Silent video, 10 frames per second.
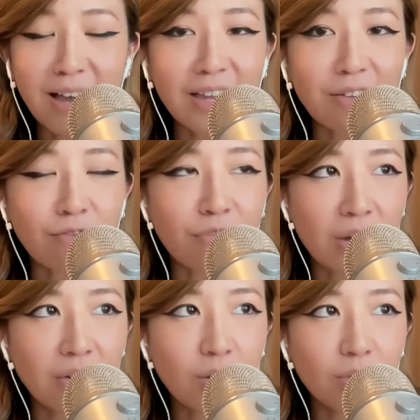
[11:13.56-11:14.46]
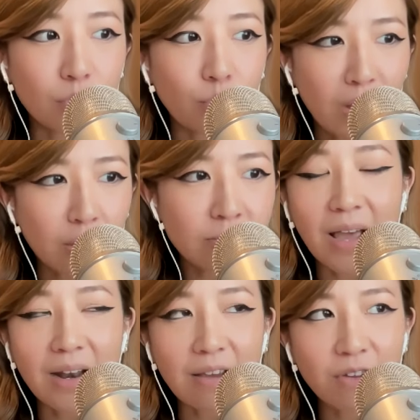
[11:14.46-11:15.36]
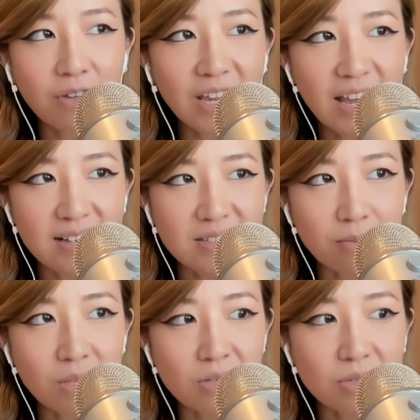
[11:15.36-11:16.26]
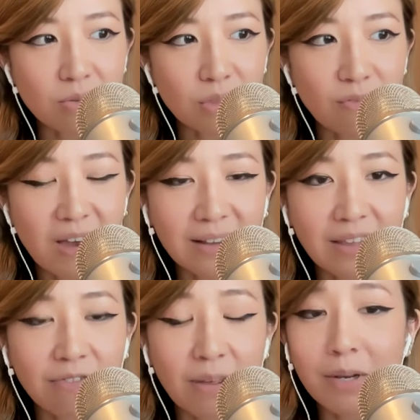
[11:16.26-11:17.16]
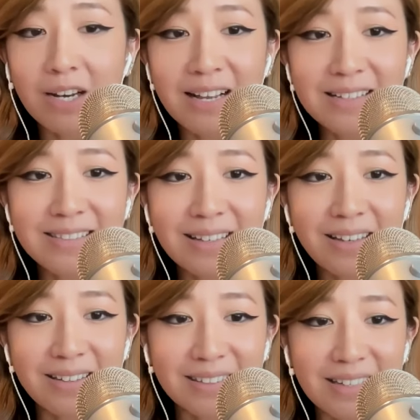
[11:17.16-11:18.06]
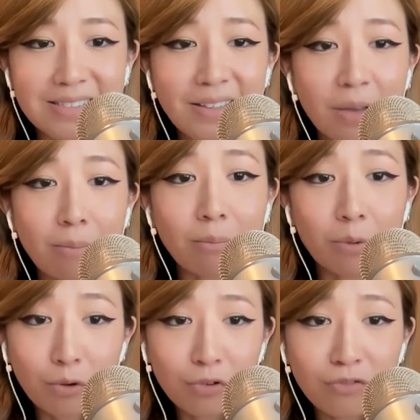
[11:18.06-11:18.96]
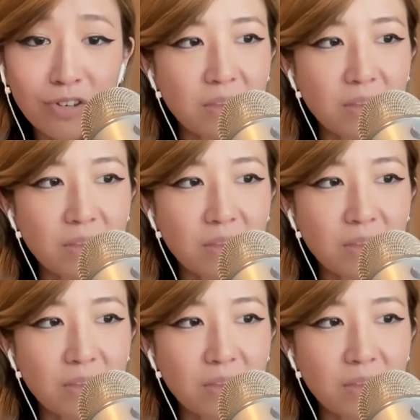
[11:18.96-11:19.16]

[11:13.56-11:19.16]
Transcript: I get very overwhelmed. And I feel like it has something to do with the fact that feminine S E is easily moved.